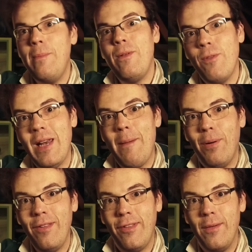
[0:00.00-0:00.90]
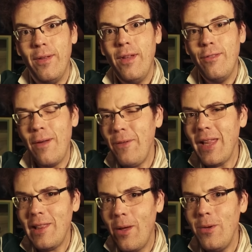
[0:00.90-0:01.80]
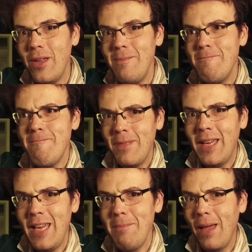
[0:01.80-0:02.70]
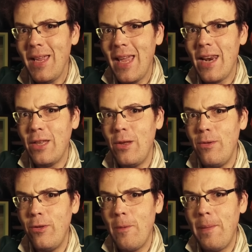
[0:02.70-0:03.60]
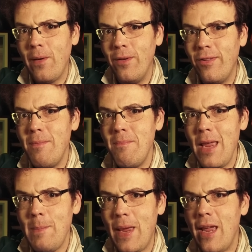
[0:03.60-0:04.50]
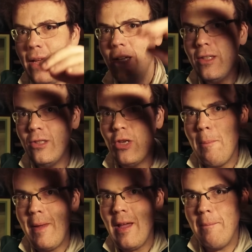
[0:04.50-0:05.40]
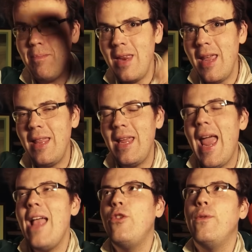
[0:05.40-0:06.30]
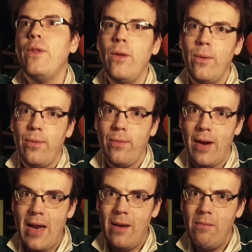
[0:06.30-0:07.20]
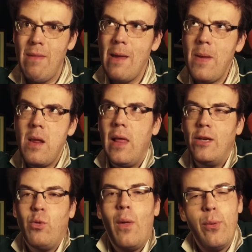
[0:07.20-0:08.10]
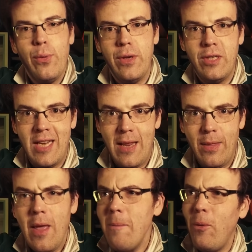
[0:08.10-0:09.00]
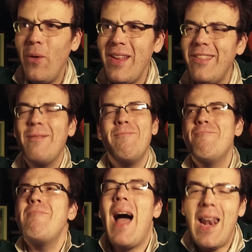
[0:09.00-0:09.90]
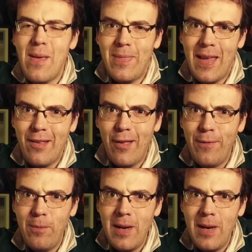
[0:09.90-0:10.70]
have been really impressive. So I feel like Logan, he might get a Q2 appearance and maybe topping up near the edge of Q3, maybe like 12th or 13th. Points, I don't think so for